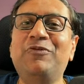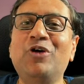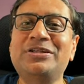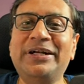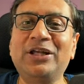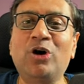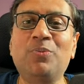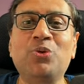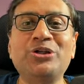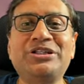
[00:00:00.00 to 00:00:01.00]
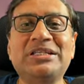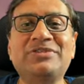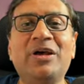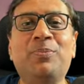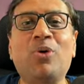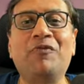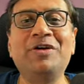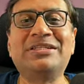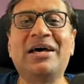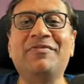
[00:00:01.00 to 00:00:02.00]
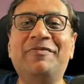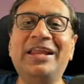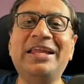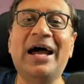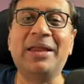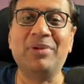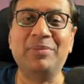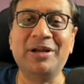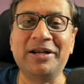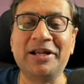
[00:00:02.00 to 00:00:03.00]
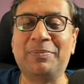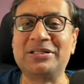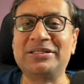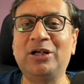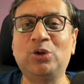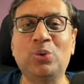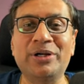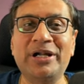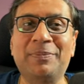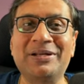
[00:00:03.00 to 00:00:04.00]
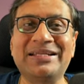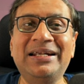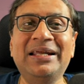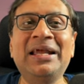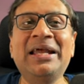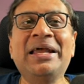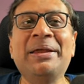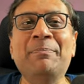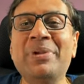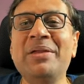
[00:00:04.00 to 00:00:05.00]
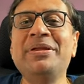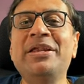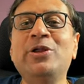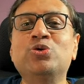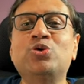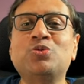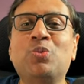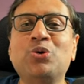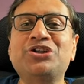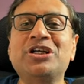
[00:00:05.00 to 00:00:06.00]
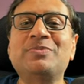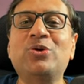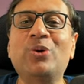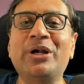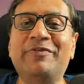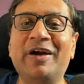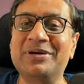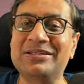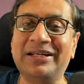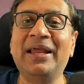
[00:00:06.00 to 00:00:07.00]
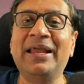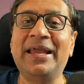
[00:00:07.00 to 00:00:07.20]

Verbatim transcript: If you're sitting on positions where profits are very high, maybe 100%, 200%, maybe reduce those positions by 25%.